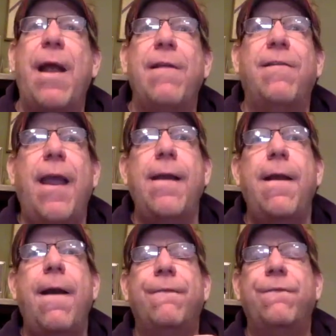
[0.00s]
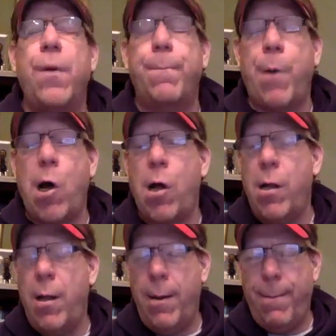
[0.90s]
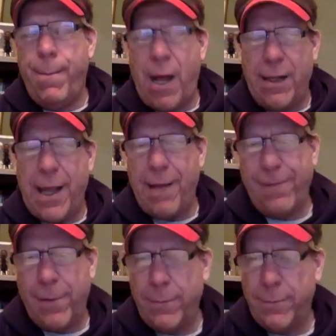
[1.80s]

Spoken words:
Penn State Football Podcast.